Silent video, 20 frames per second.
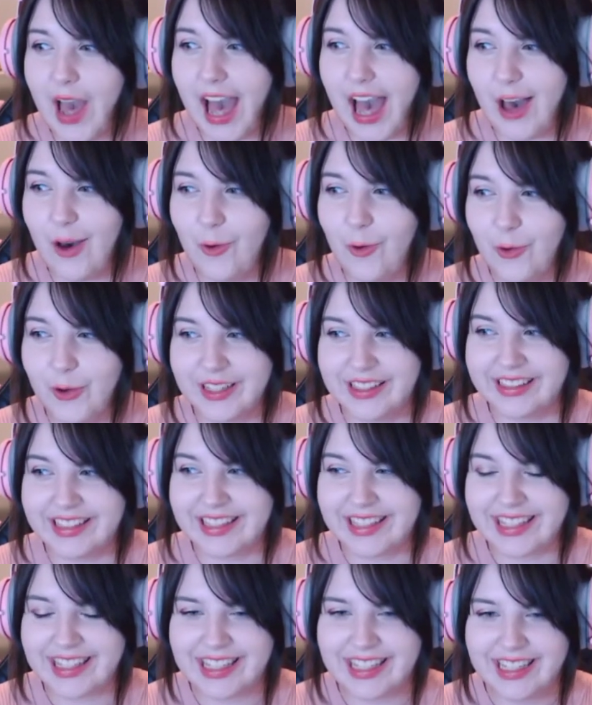
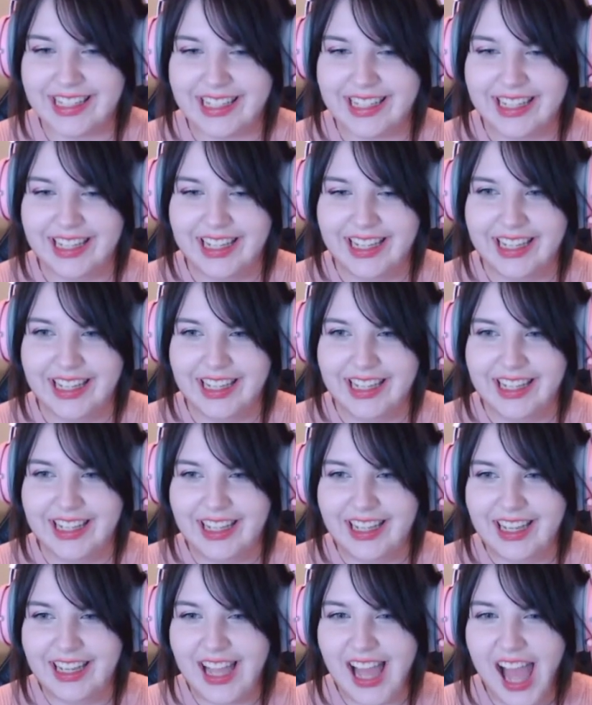hours.
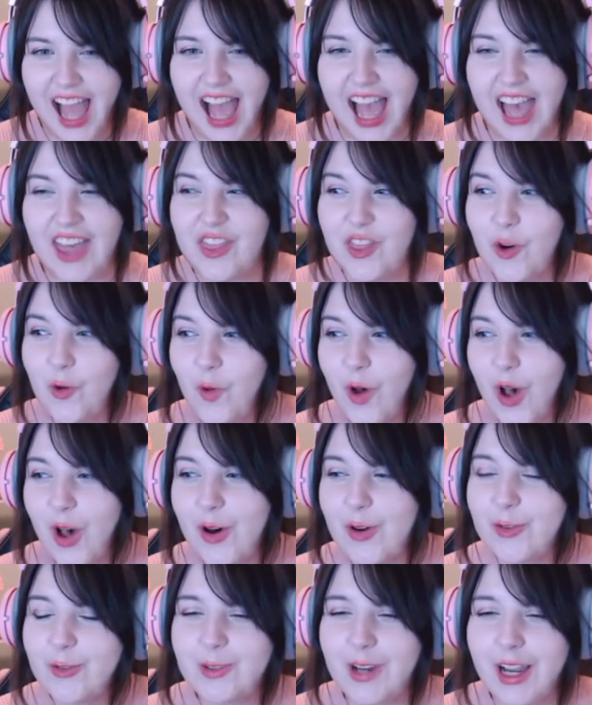And the
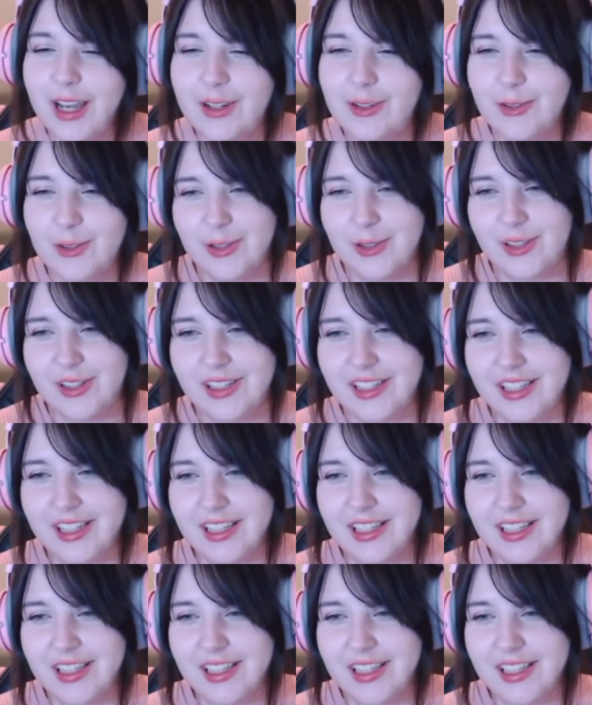world record